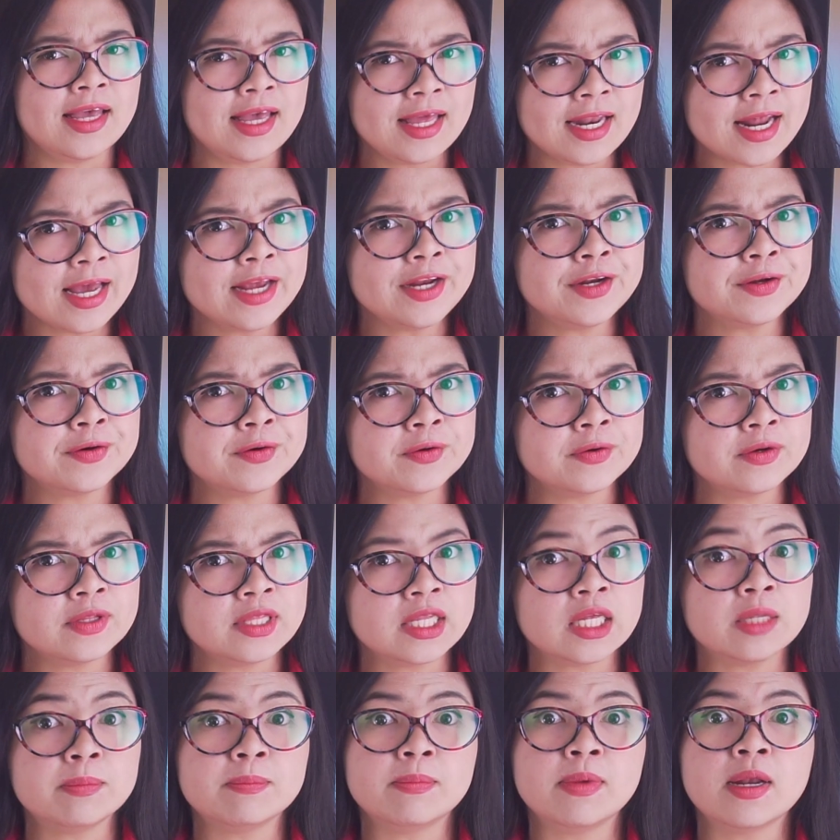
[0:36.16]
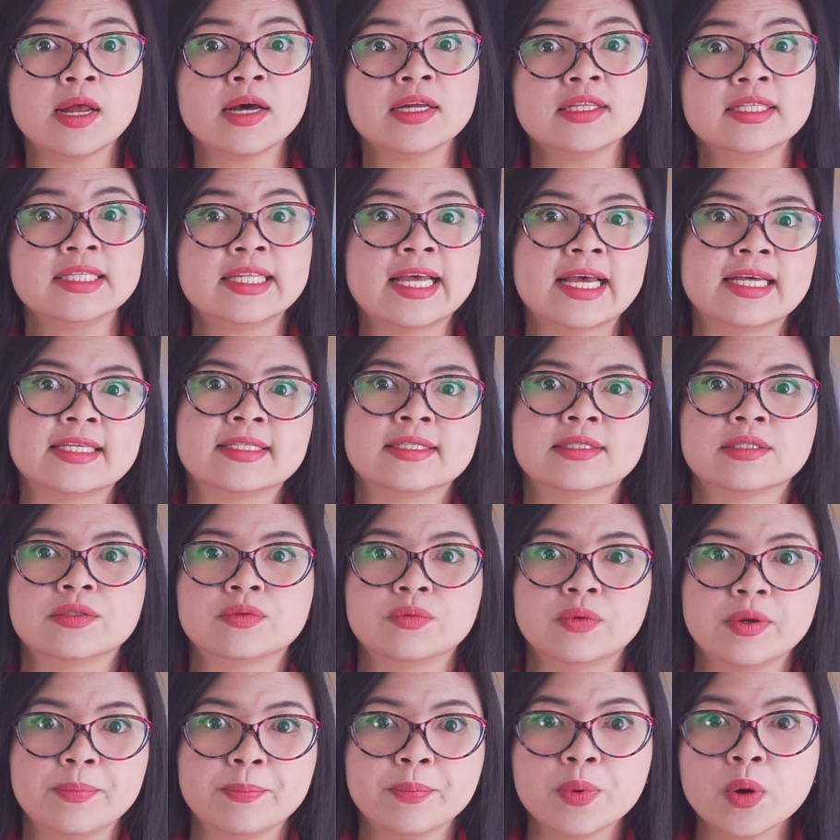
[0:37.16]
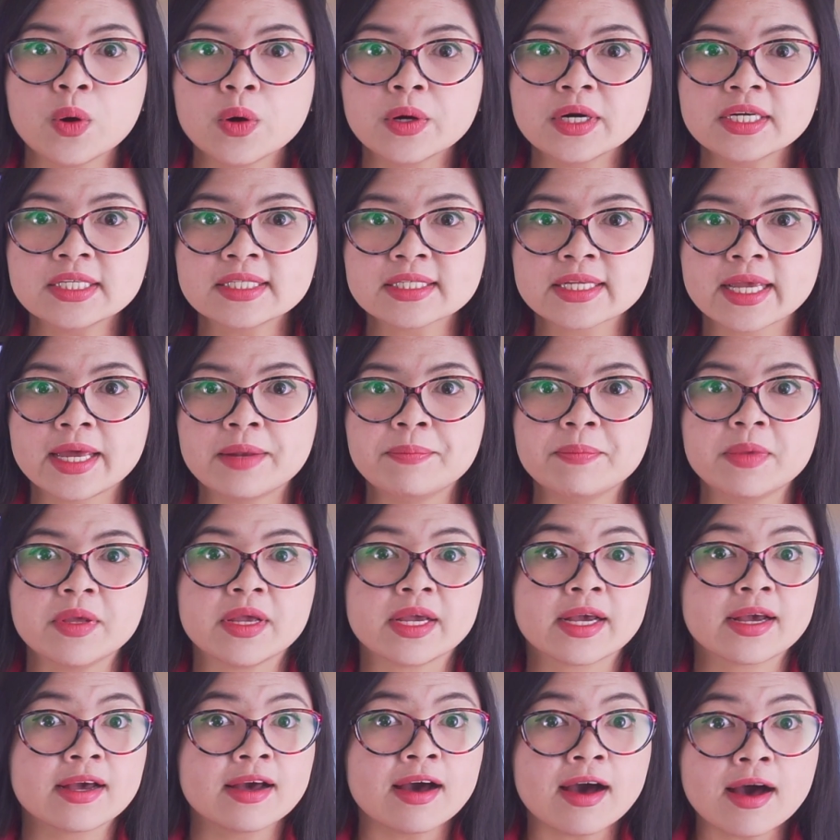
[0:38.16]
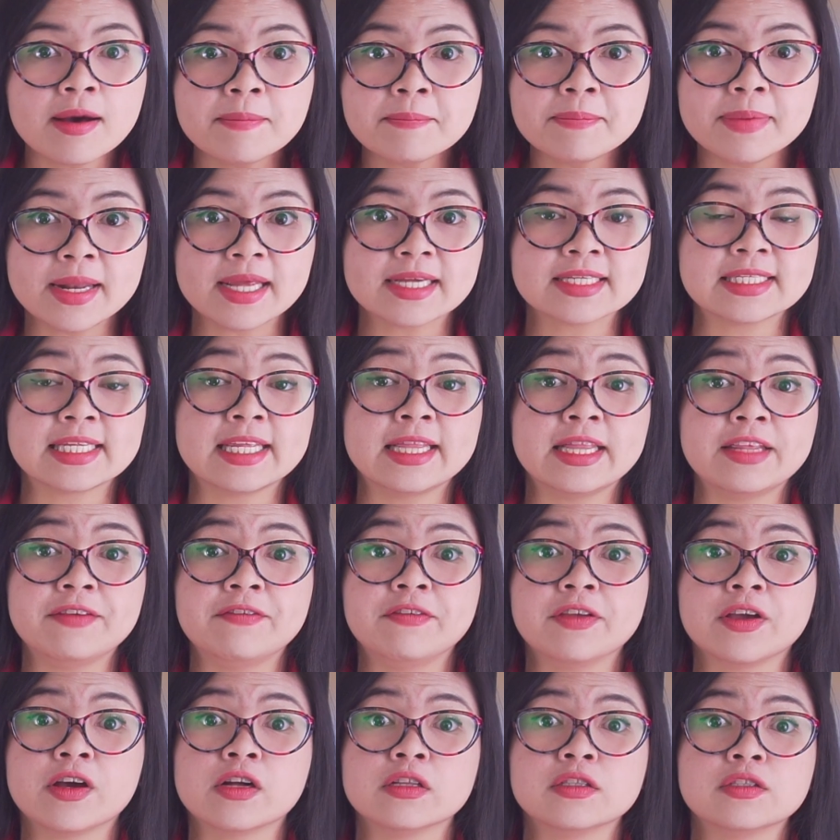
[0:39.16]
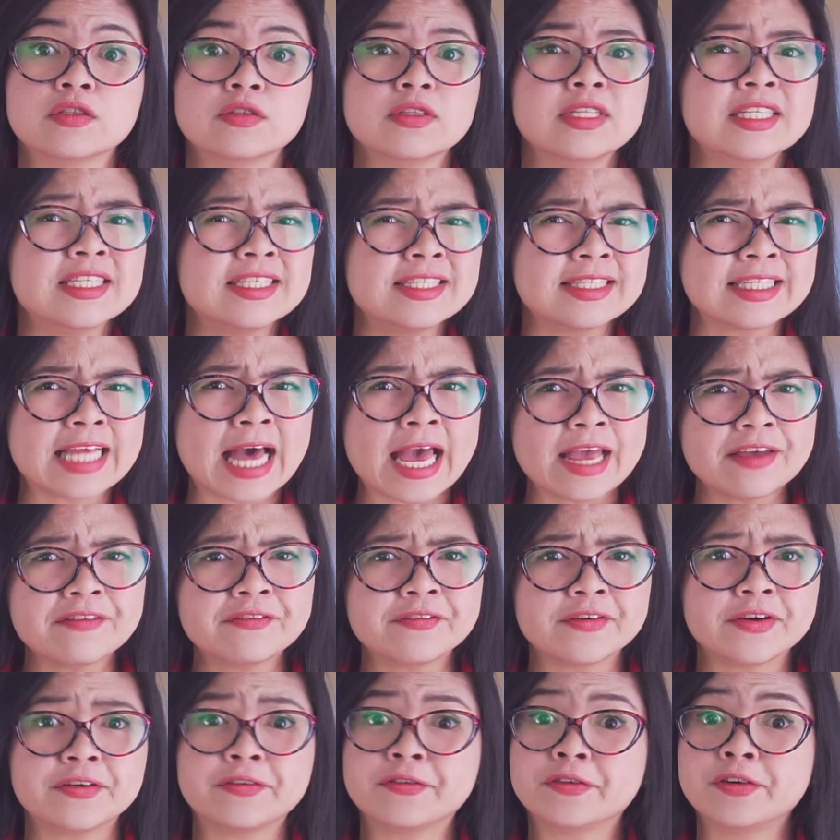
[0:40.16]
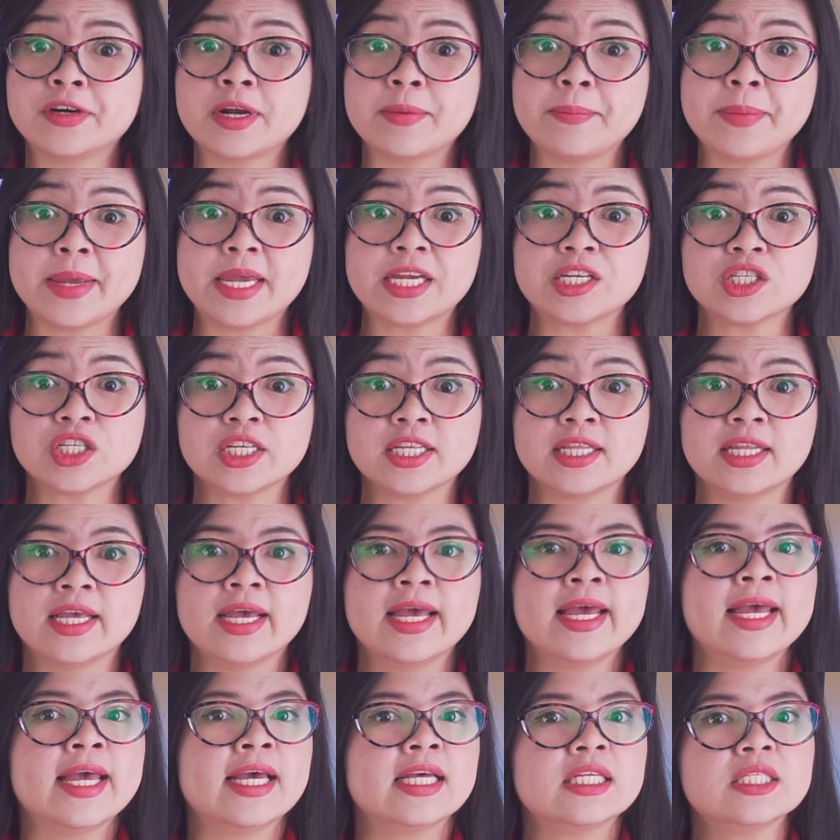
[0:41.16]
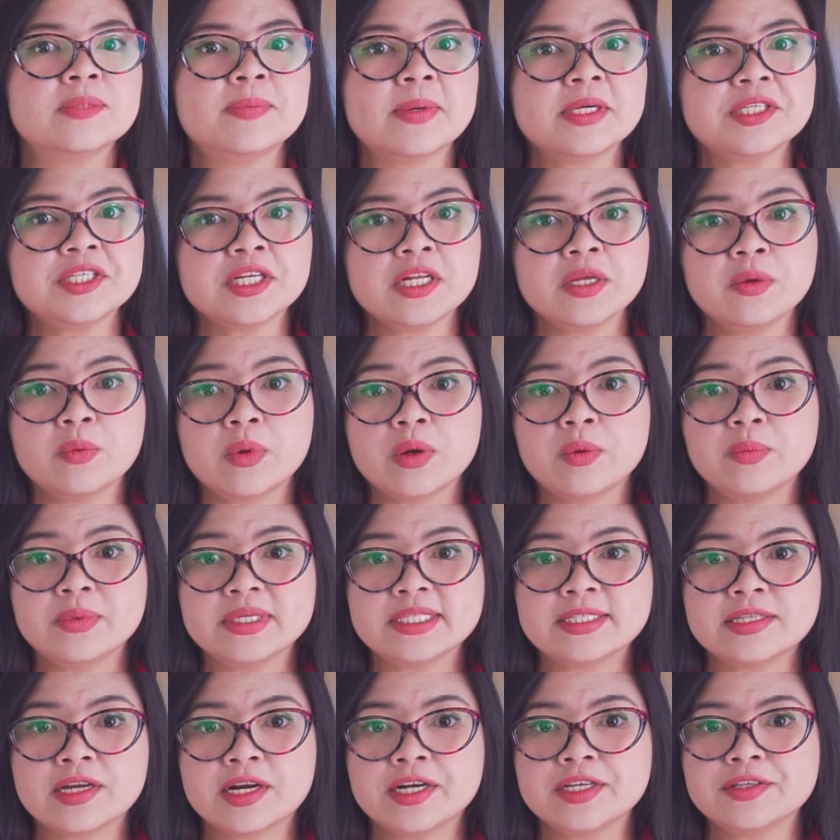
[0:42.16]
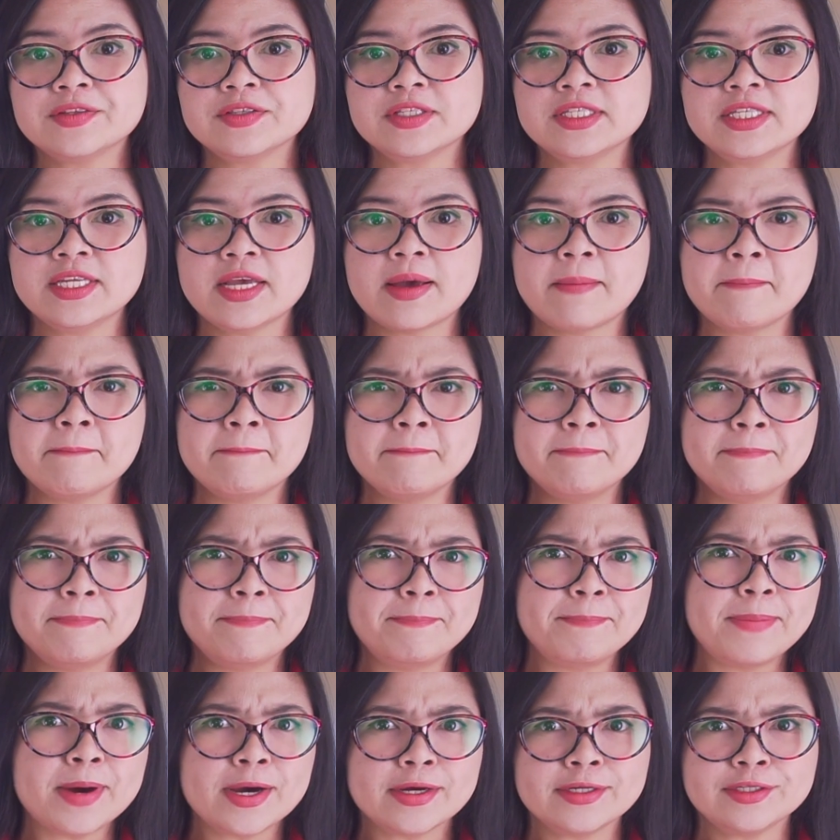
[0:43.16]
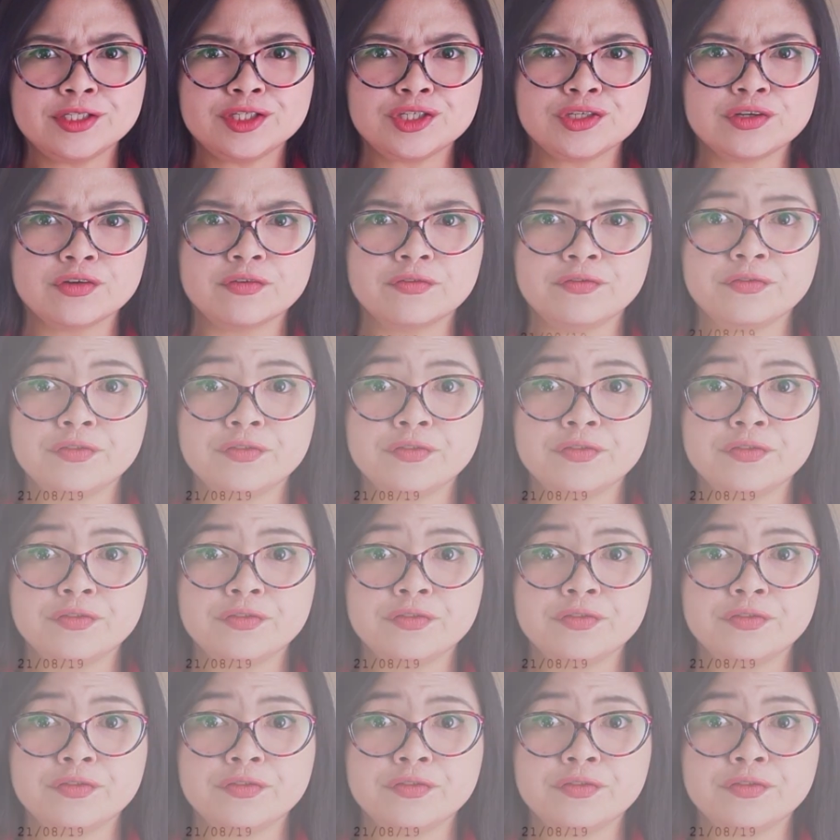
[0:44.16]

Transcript: And I know that blood tests reports can be complex and difficult to decipher for the patient, especially when we start to see a bunch of